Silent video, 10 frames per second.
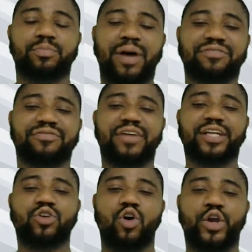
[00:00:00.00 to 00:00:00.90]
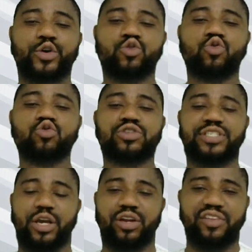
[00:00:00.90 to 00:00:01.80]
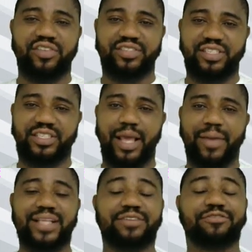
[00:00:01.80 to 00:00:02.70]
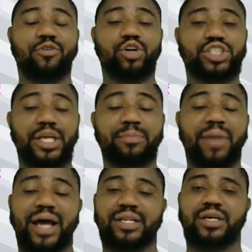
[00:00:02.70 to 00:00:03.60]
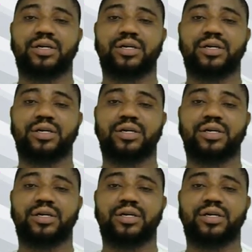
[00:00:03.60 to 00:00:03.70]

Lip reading: perfect or a good circulatory system. It has a four-chambered